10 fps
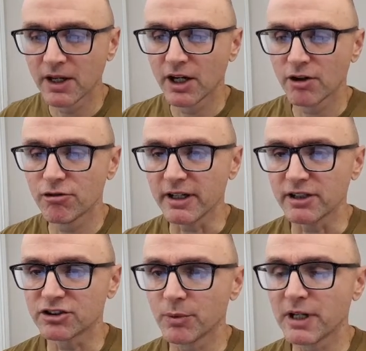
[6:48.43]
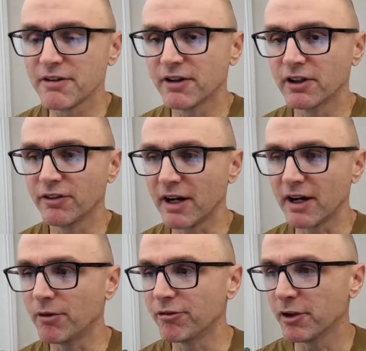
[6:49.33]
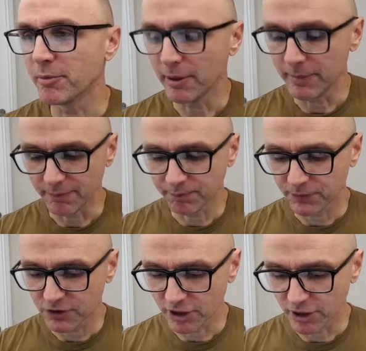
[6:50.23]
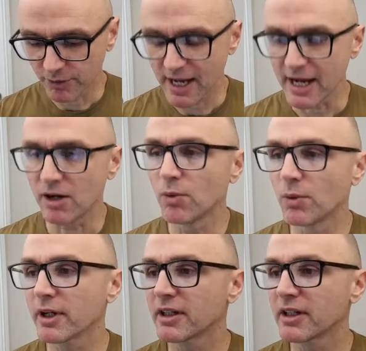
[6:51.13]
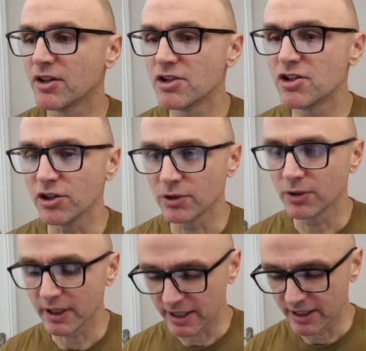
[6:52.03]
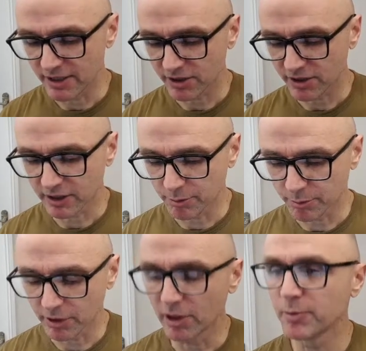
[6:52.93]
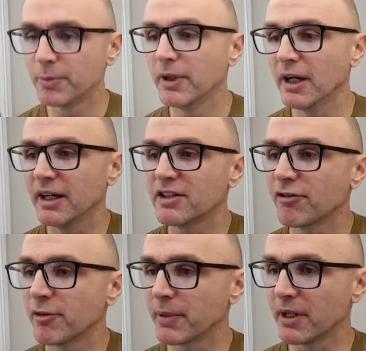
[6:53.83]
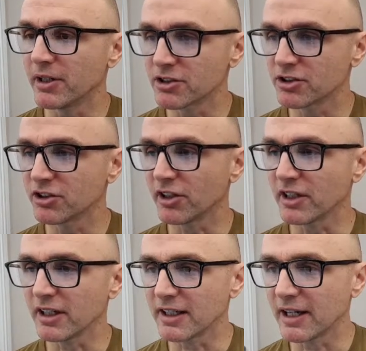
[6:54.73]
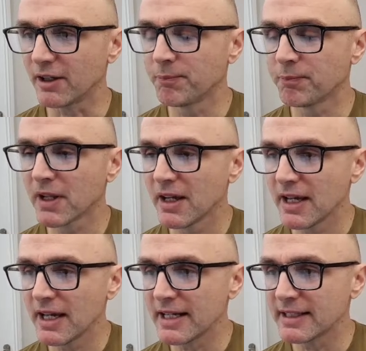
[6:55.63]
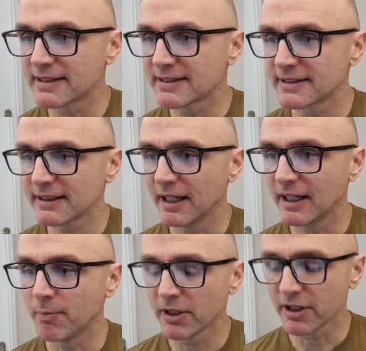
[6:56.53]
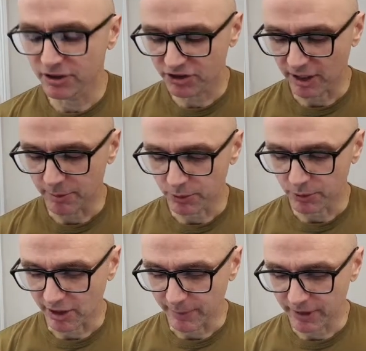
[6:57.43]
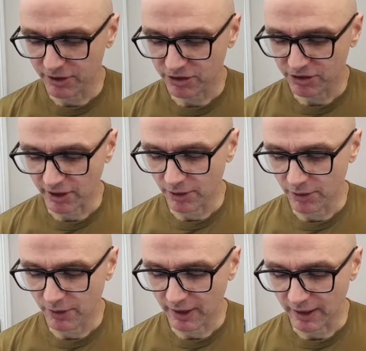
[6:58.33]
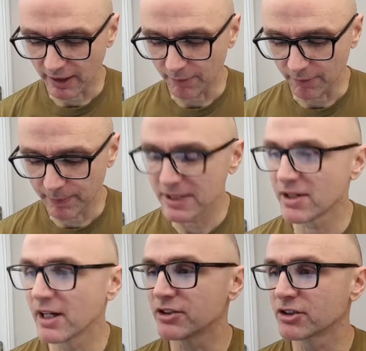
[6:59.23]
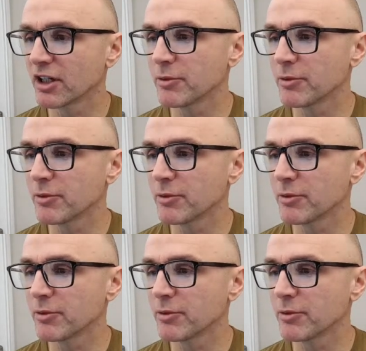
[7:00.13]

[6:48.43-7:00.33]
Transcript: Right, so we'll leave it on that one for the moment. So now what I can do is I could probe different parts of the circuit. Now it's a monostable timer, so pin is going to be